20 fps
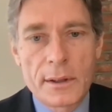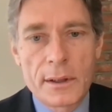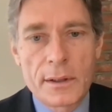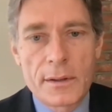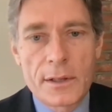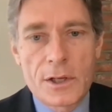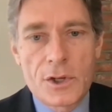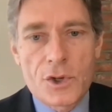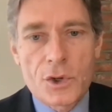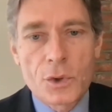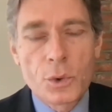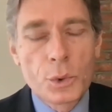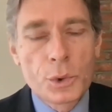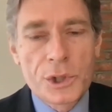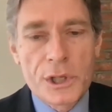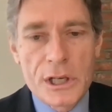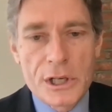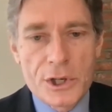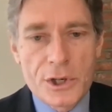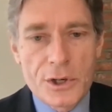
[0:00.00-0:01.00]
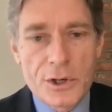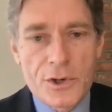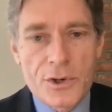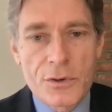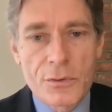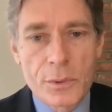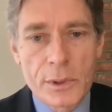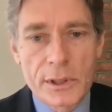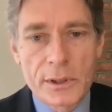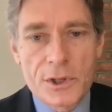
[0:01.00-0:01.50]
these school teachers
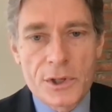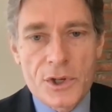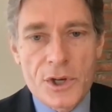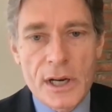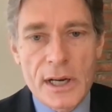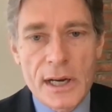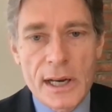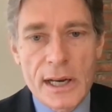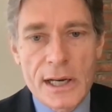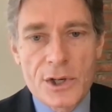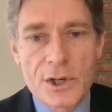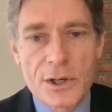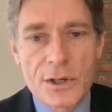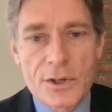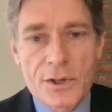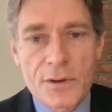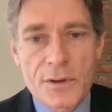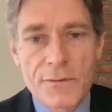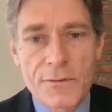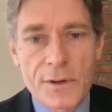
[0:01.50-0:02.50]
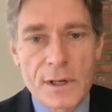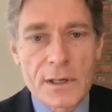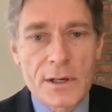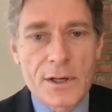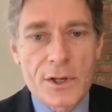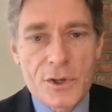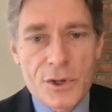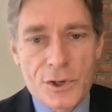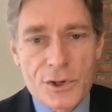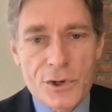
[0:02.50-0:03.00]
and real estate agents and
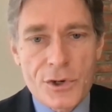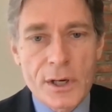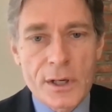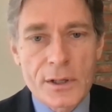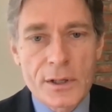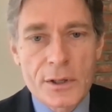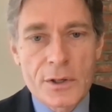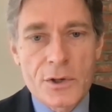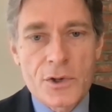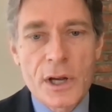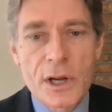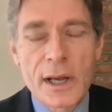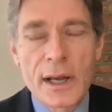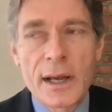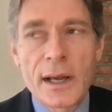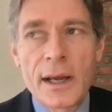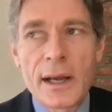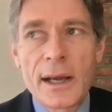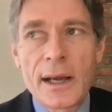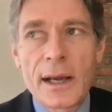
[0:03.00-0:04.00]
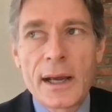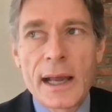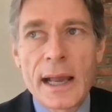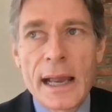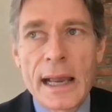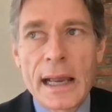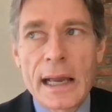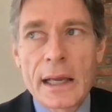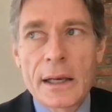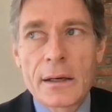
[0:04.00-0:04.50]
fitness instructors,
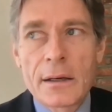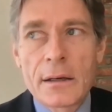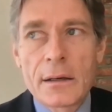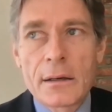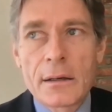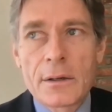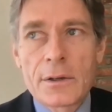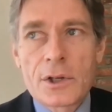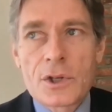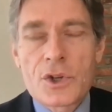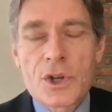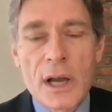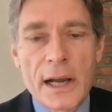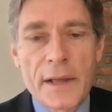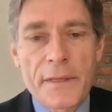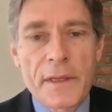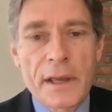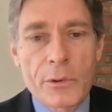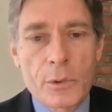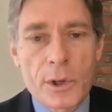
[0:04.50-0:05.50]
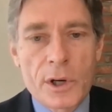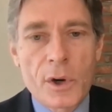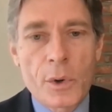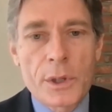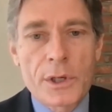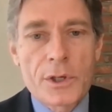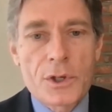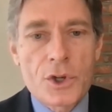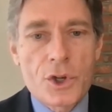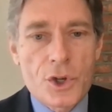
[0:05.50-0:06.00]
and decide they were
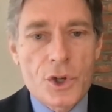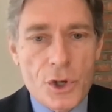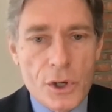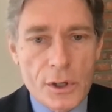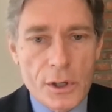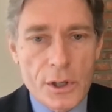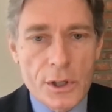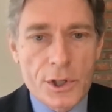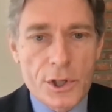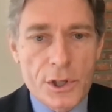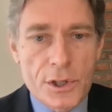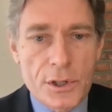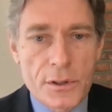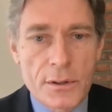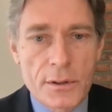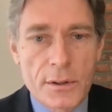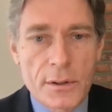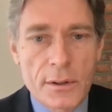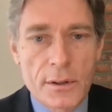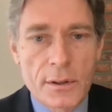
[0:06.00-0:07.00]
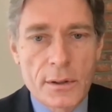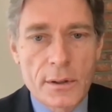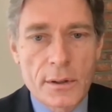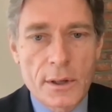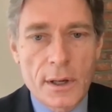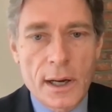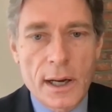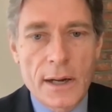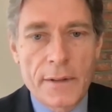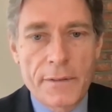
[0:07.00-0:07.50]
going to search
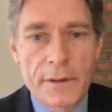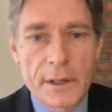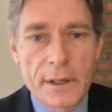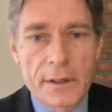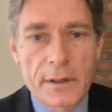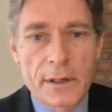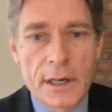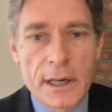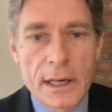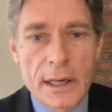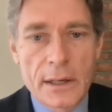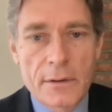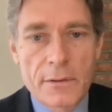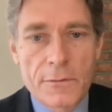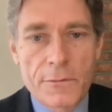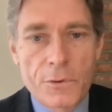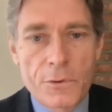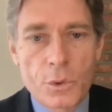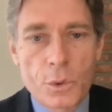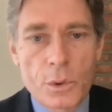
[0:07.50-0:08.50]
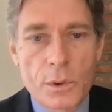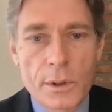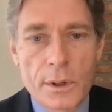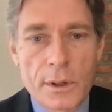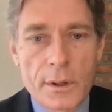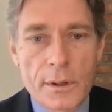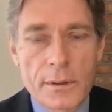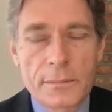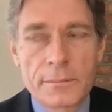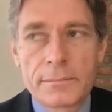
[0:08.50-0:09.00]
on the internet
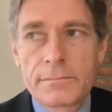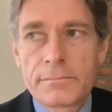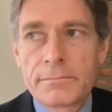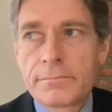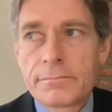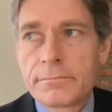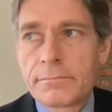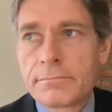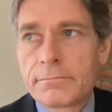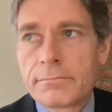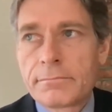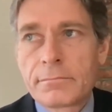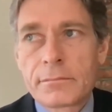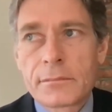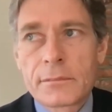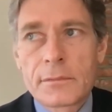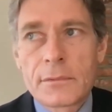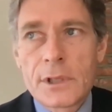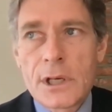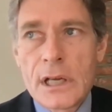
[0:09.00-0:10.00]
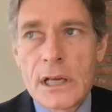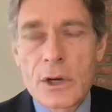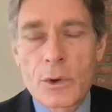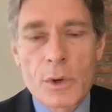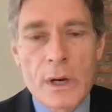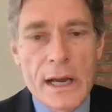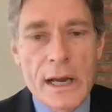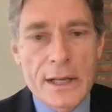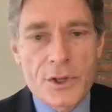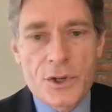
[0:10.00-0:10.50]
for neo
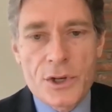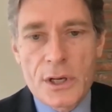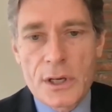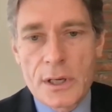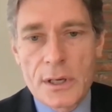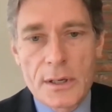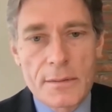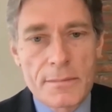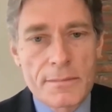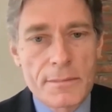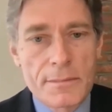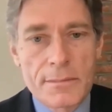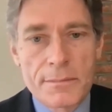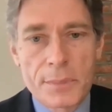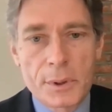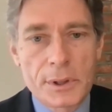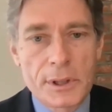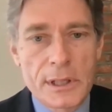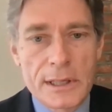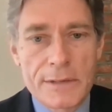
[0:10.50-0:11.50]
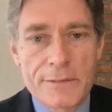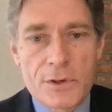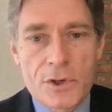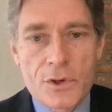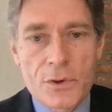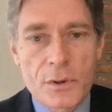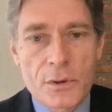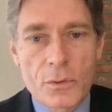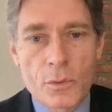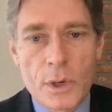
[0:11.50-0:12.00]
Nazi
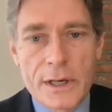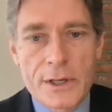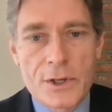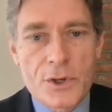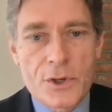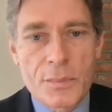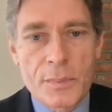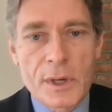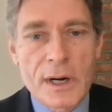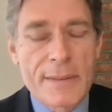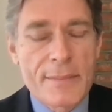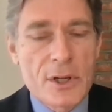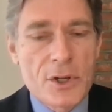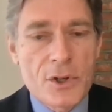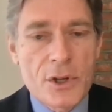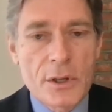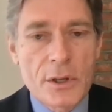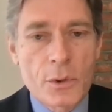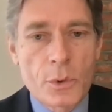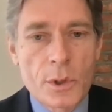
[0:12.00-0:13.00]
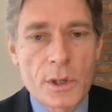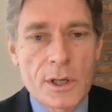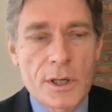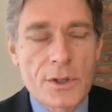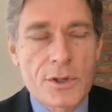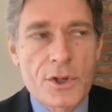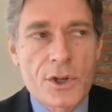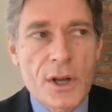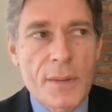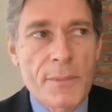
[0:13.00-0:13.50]
beliefs or white supremacy, or
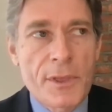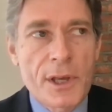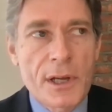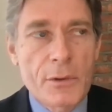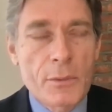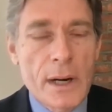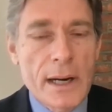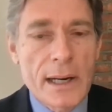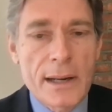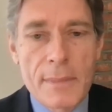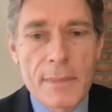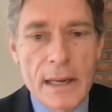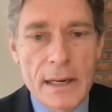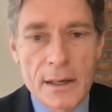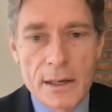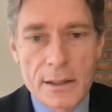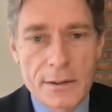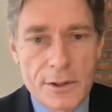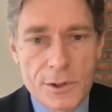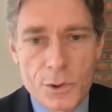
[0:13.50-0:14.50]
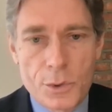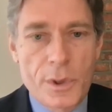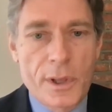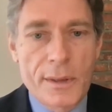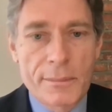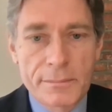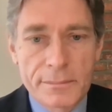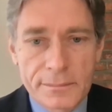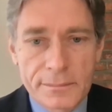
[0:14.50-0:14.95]
did something recommend it to them?